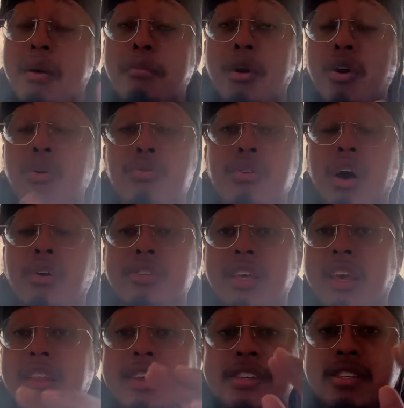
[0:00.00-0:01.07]
But who knows?
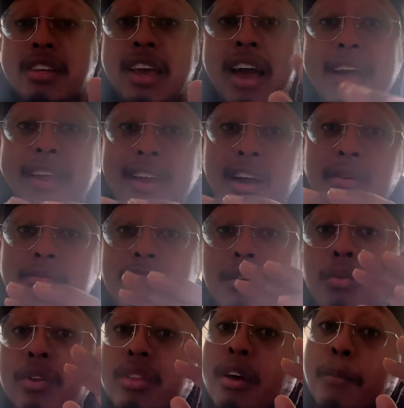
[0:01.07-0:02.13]
Again, this is a guy that comes
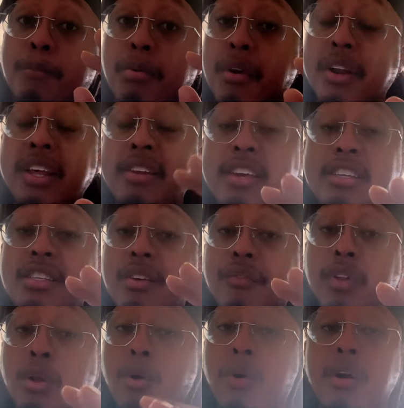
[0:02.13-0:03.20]
in with a pretty decent
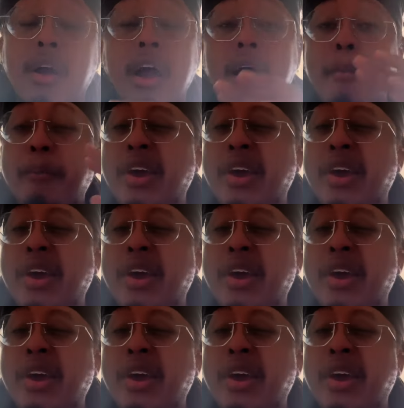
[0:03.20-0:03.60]
floor,